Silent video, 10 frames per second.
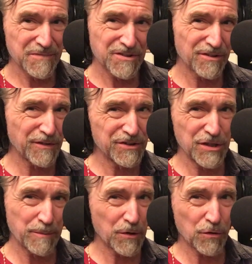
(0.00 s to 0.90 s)
sort of a
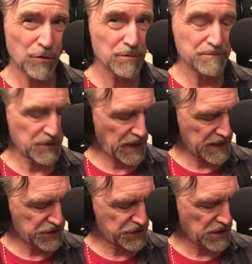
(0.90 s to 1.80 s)
typical
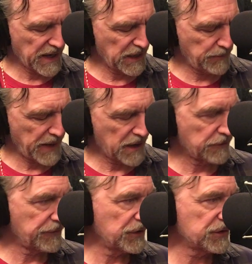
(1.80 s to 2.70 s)
kind of sliding
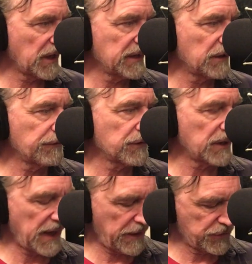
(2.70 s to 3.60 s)
pattern for this, and then for
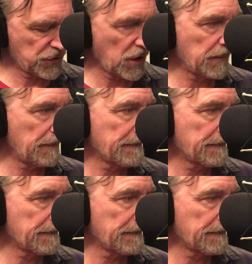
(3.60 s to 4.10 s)
the F sharp.